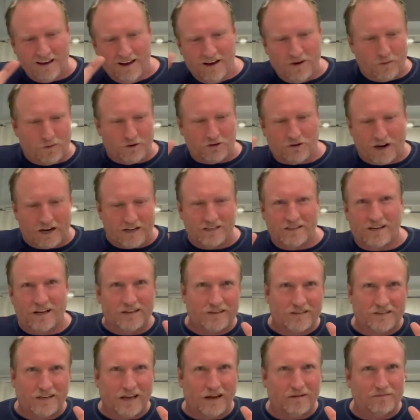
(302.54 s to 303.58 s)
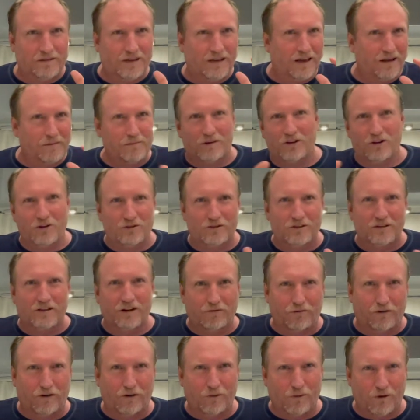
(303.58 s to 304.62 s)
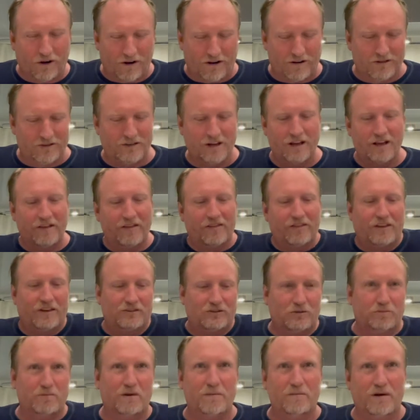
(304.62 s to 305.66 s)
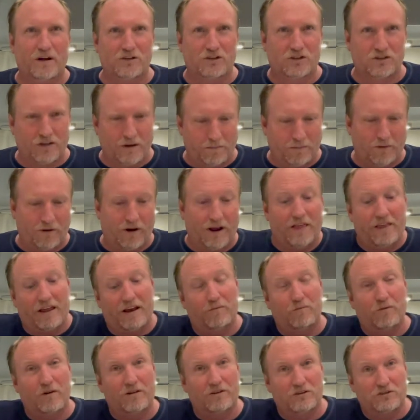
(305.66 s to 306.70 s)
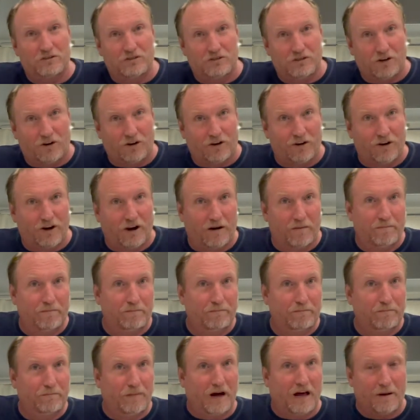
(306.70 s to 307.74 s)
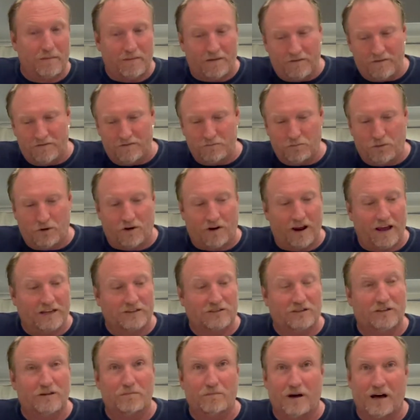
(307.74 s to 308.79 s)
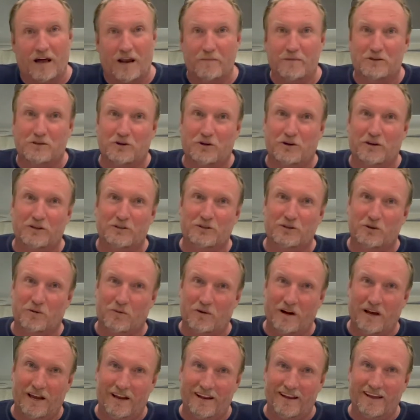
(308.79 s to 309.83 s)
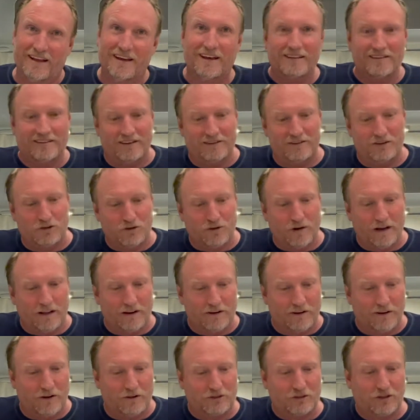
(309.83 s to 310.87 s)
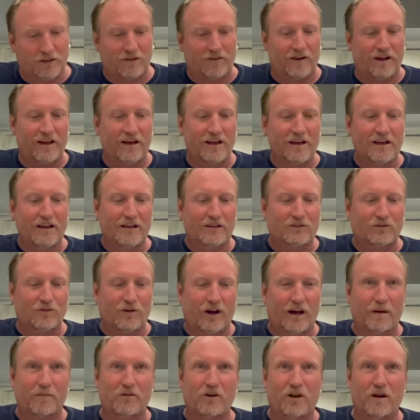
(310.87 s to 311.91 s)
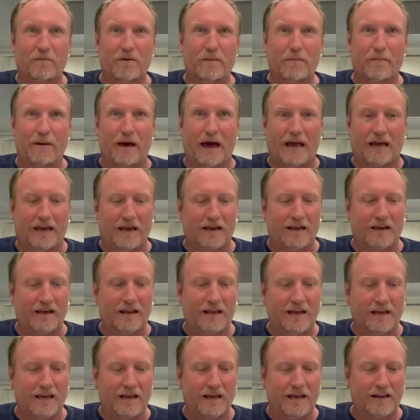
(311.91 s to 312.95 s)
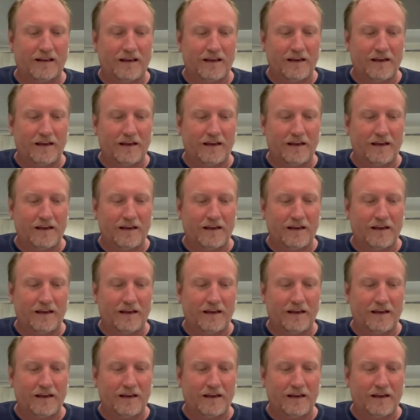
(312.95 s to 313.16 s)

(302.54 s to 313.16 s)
we're trying to say the same thing but using different words. This would be much simpler. And then if we turn our bottom, put our hands at the bottom and turn it to the right. Then the trailer goes to the right. So I'm going to be backing it in.